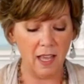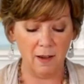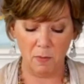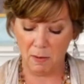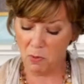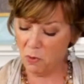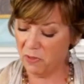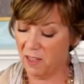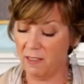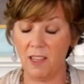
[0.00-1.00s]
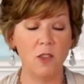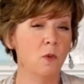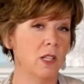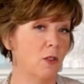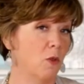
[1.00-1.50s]
and people will think that you
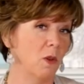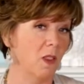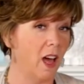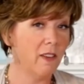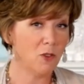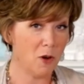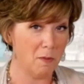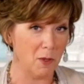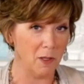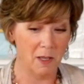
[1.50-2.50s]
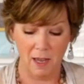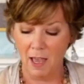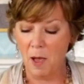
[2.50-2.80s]
went through a lot of trouble,